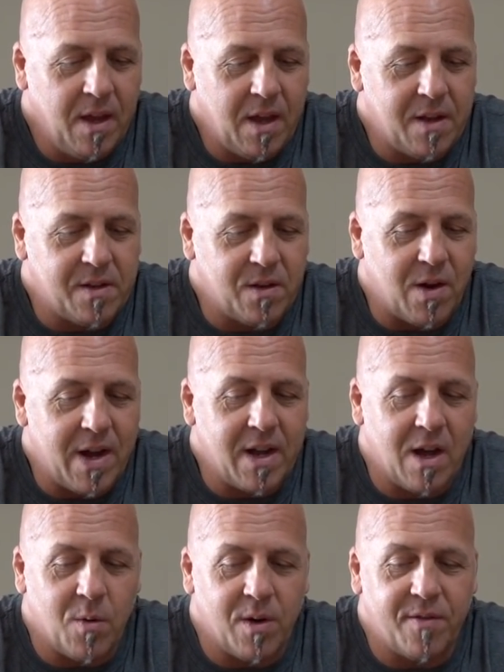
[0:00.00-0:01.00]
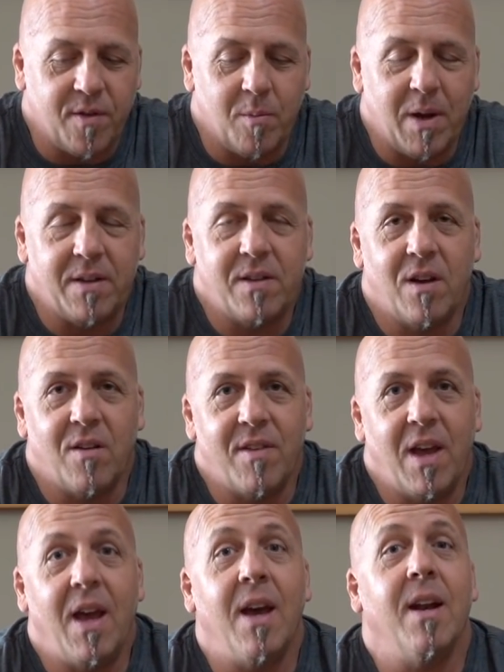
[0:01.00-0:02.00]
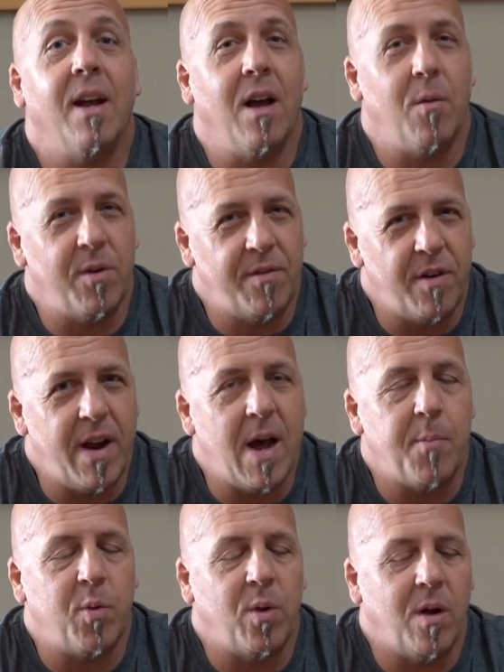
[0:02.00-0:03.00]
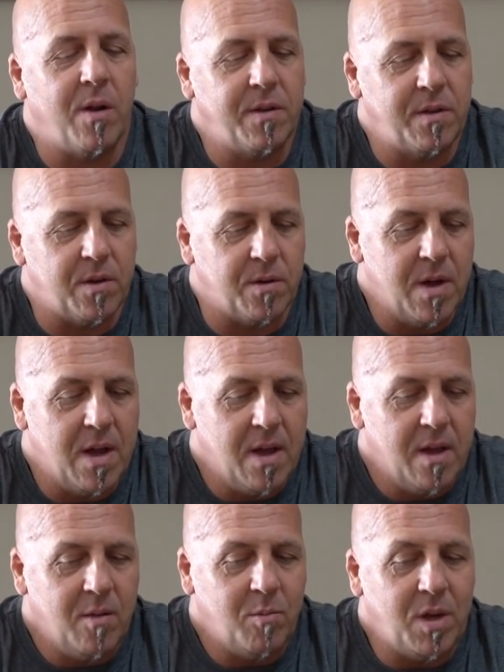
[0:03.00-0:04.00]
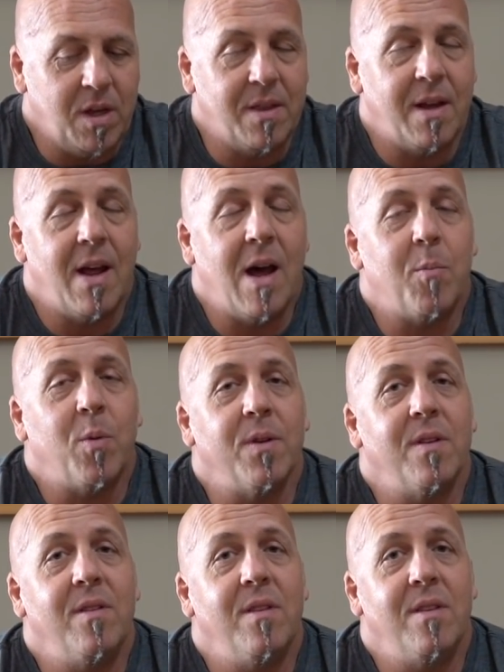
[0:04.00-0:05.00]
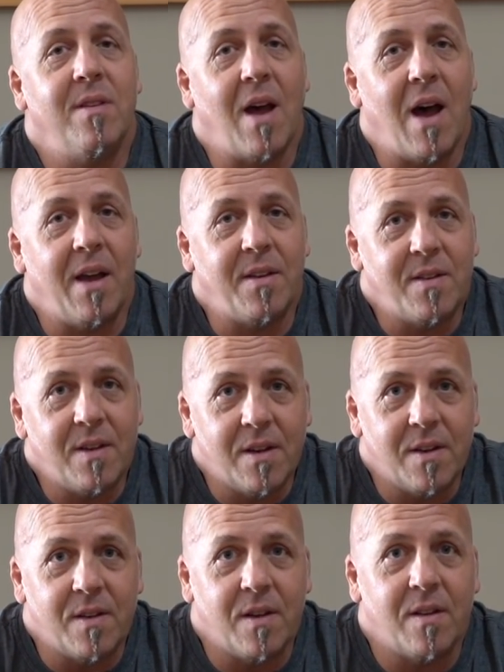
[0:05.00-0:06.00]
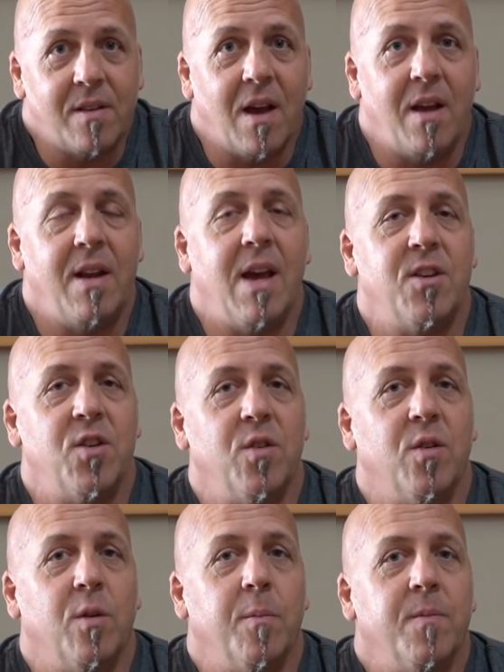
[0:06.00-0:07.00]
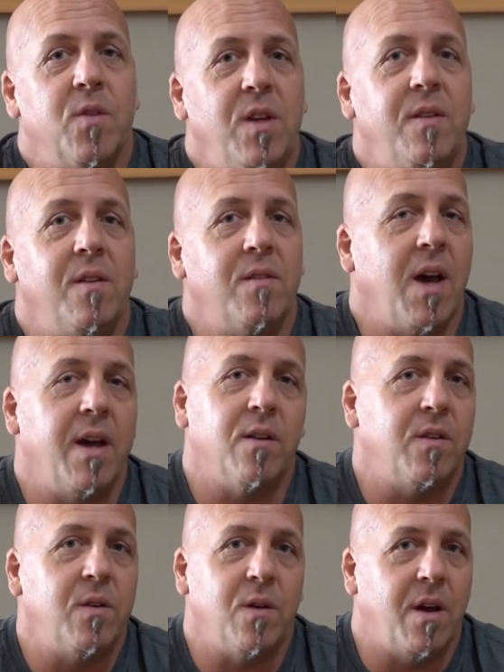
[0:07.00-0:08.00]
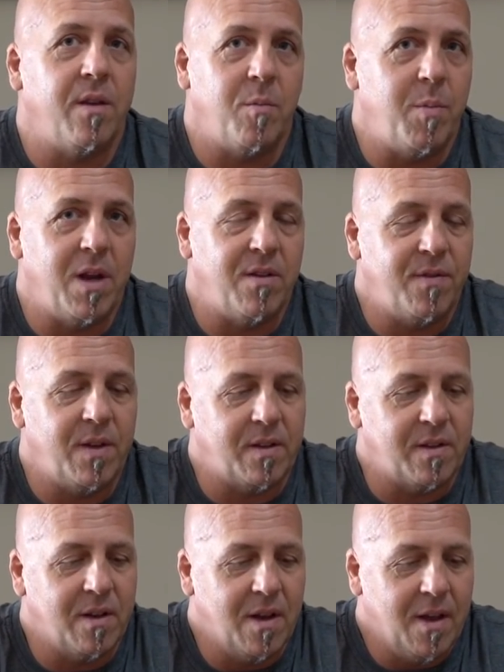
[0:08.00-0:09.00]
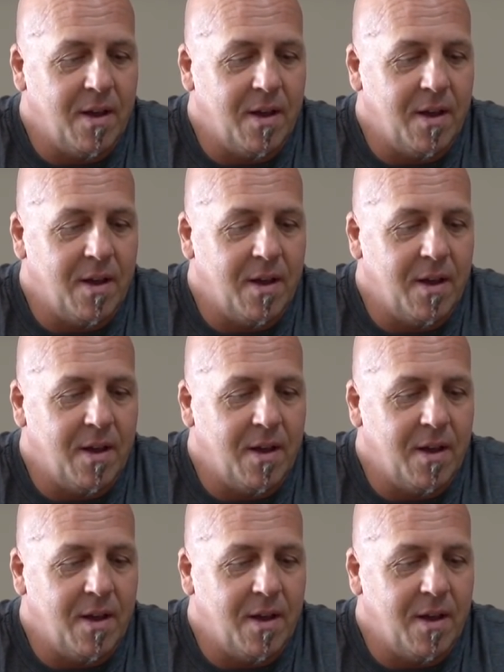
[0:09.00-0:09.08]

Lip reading: And so I got one for myself, and I got one for Apple also. Being that Apple's Thai citizen, Thai national, she's entitled to other benefits.